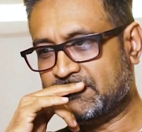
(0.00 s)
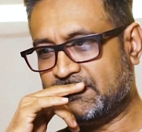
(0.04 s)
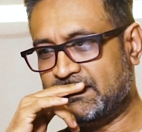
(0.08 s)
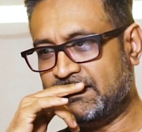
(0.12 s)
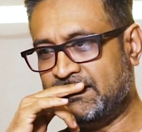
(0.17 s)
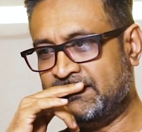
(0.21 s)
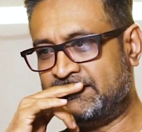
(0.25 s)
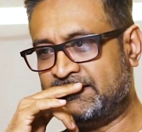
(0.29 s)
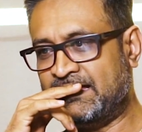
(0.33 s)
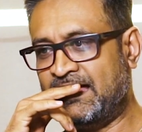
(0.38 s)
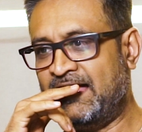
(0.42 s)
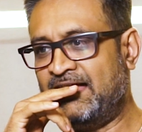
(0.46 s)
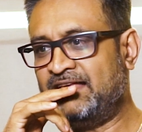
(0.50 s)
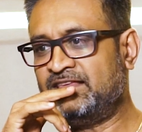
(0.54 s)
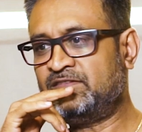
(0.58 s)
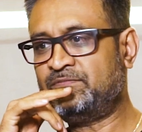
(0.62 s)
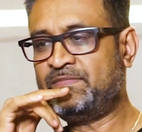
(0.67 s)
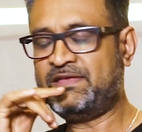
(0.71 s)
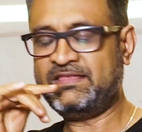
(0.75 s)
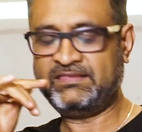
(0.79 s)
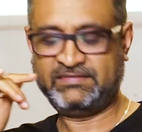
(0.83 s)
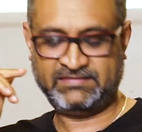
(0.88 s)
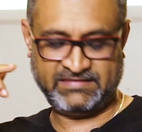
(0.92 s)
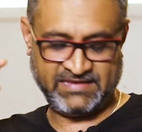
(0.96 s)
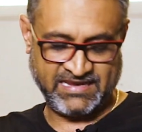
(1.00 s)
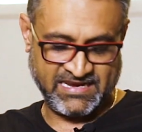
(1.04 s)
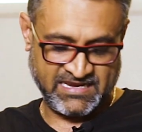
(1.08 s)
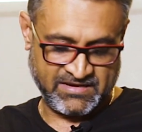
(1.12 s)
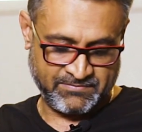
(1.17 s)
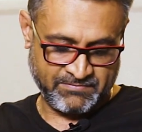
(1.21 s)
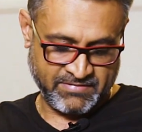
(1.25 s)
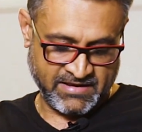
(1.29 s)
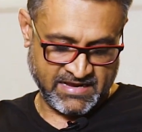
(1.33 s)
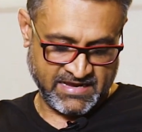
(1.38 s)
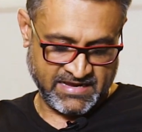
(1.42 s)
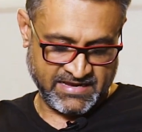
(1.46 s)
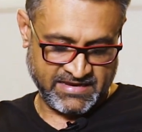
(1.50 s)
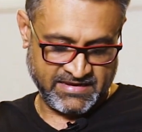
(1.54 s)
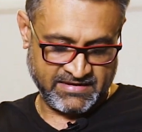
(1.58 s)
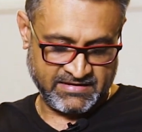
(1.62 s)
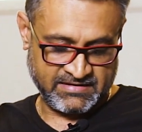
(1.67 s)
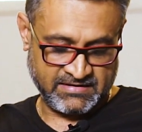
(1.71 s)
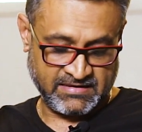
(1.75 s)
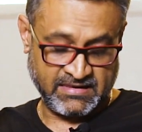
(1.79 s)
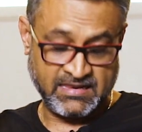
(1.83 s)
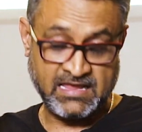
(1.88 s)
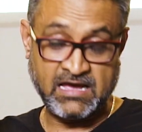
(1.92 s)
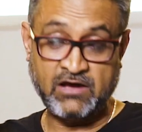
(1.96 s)
it has been said by
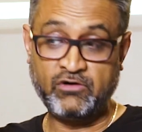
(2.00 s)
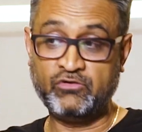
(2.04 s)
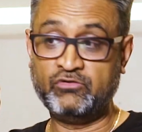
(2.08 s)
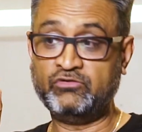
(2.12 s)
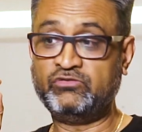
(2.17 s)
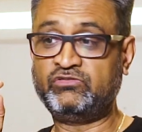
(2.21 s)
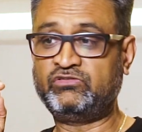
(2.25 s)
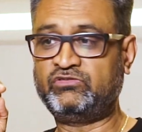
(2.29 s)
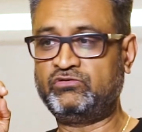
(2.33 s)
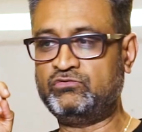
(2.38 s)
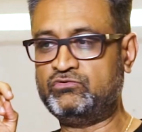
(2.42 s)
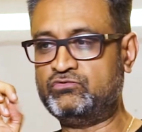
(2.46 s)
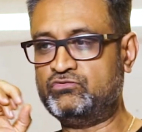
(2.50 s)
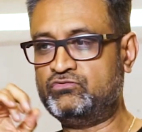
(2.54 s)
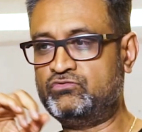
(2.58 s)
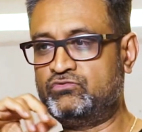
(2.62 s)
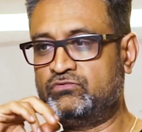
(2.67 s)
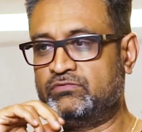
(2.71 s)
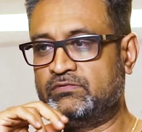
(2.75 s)
Lao Tzu